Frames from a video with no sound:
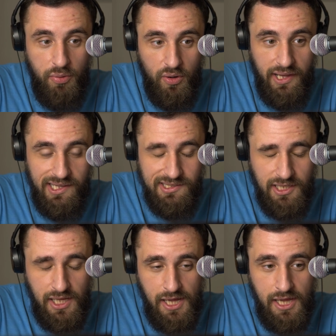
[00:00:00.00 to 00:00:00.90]
boys
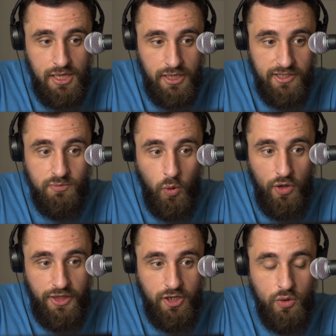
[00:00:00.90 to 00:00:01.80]
is
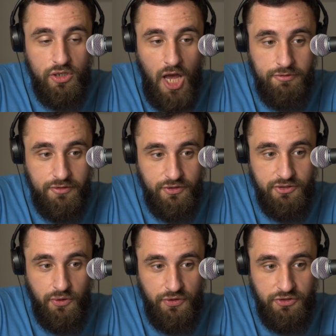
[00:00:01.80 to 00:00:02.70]
more than good enough of a
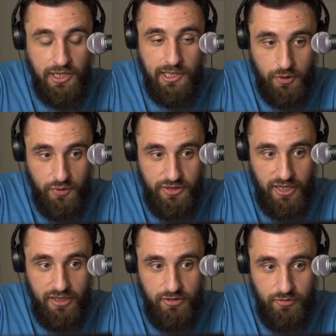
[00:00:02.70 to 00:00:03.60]
source to conclude
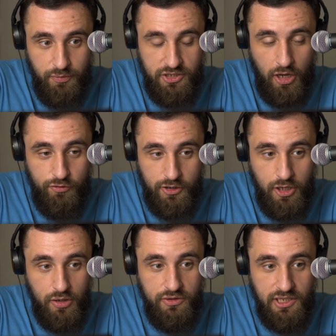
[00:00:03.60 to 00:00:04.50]
that Michel
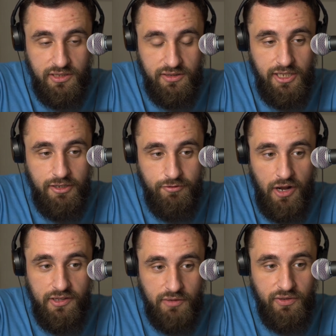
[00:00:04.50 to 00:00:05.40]
Foucault did indeed
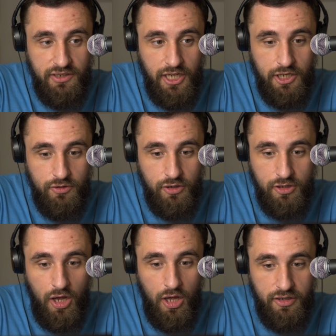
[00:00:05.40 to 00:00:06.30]
fuck 17-year-old
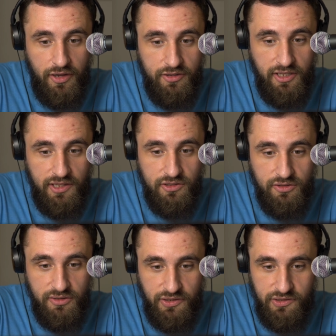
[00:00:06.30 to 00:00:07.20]
colonized kids in
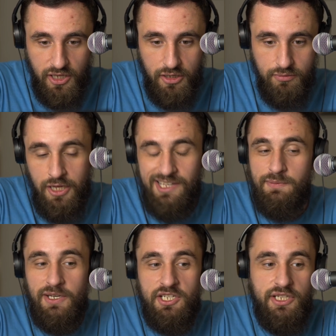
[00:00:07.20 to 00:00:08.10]
Tunisia,
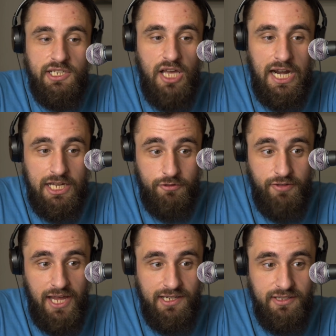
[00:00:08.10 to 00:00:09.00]
especially in light of the
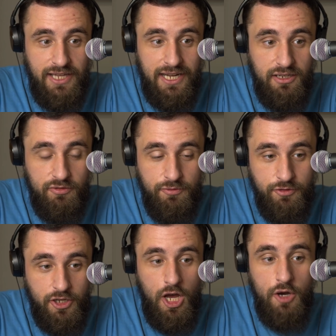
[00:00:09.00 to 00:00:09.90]
fact that
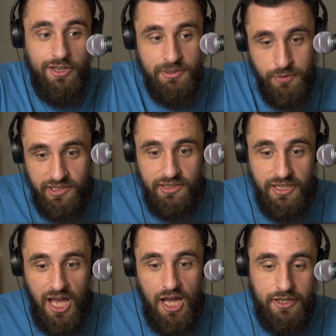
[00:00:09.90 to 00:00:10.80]
Foucault
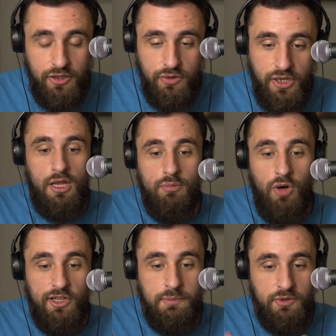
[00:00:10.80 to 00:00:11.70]
explicitly argued
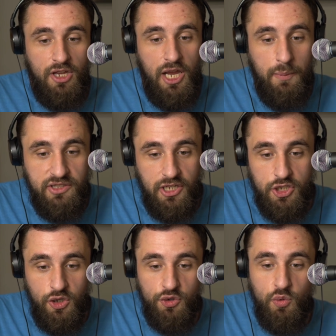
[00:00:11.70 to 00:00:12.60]
multiple times that
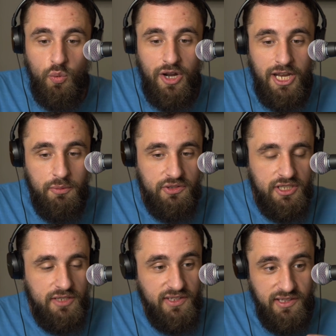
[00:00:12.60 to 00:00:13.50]
children were able to
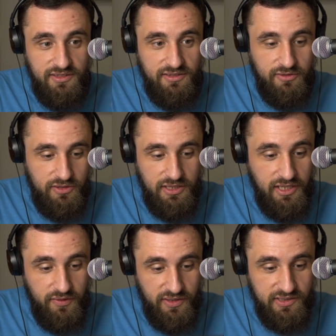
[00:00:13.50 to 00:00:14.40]
give
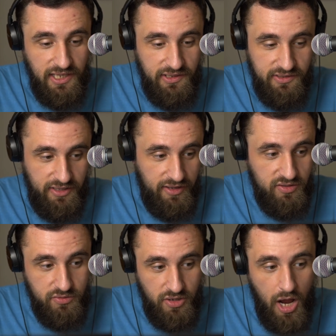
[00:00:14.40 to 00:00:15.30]
consent to sex, which I